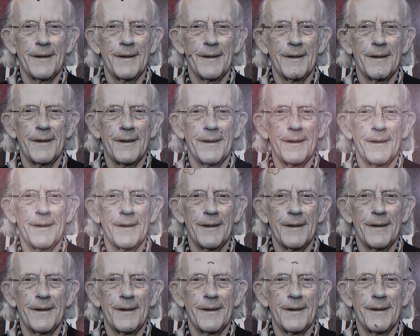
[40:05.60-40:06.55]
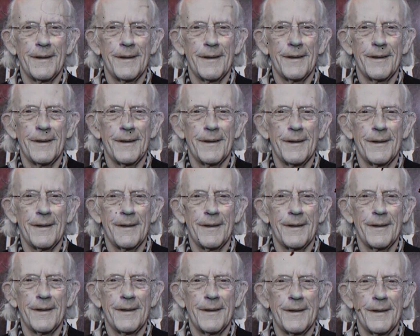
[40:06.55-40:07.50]
enchanted entertainment from the
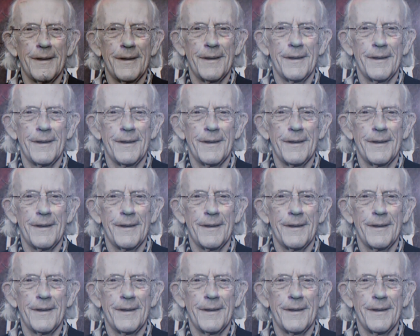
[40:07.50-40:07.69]
first